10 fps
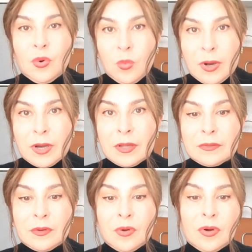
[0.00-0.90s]
one
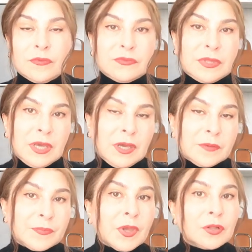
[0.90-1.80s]
of the
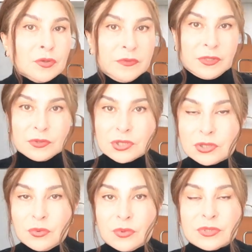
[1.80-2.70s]
louis vuitton
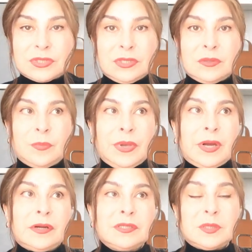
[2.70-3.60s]
stores in
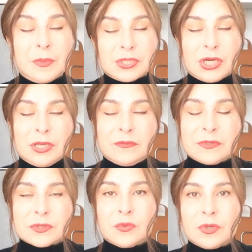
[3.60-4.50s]
paris especially if
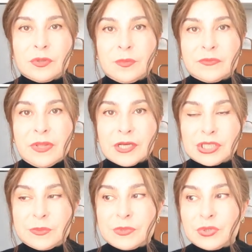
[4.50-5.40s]
it's going to be
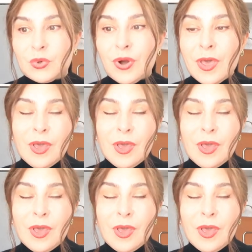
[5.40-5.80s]
flagship store